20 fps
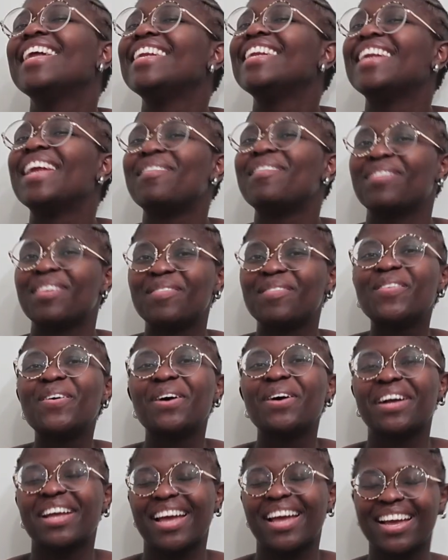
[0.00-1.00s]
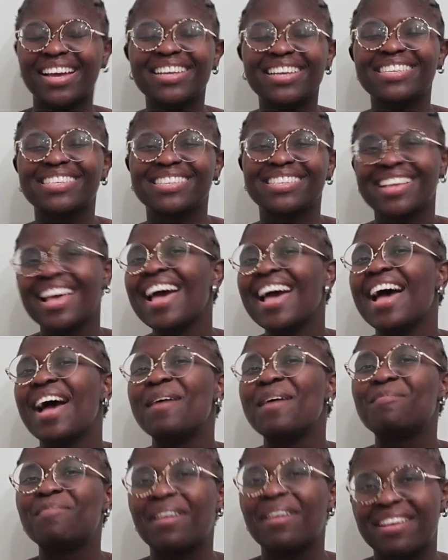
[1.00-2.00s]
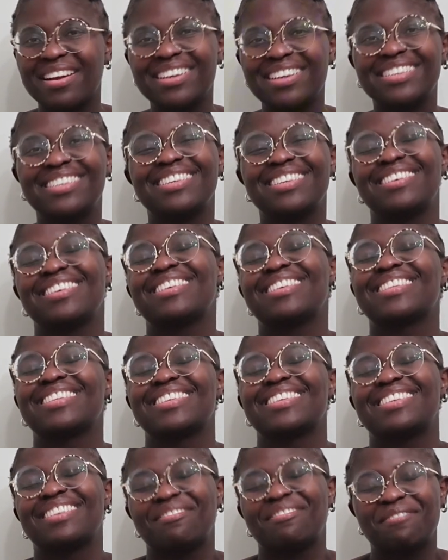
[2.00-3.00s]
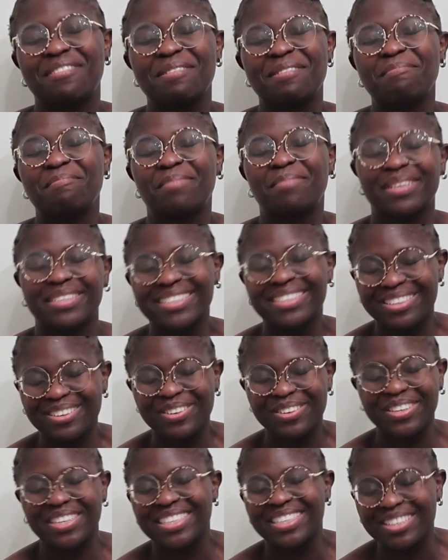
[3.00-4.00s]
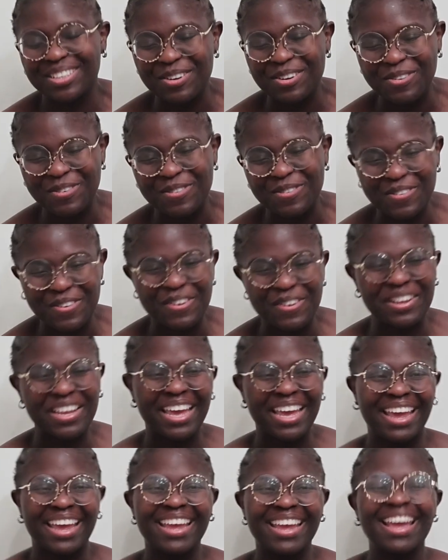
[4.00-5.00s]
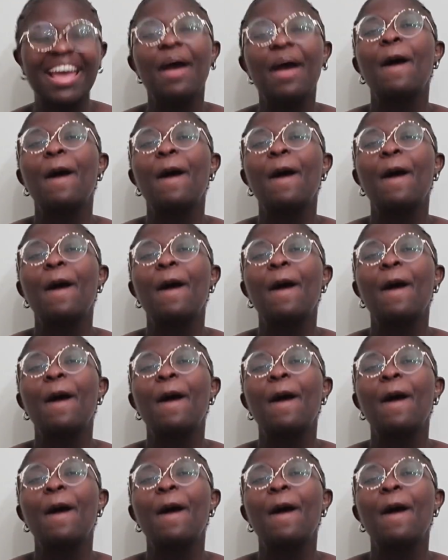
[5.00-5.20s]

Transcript: Name them all, guys. Parenting is a different beast on its own, okay?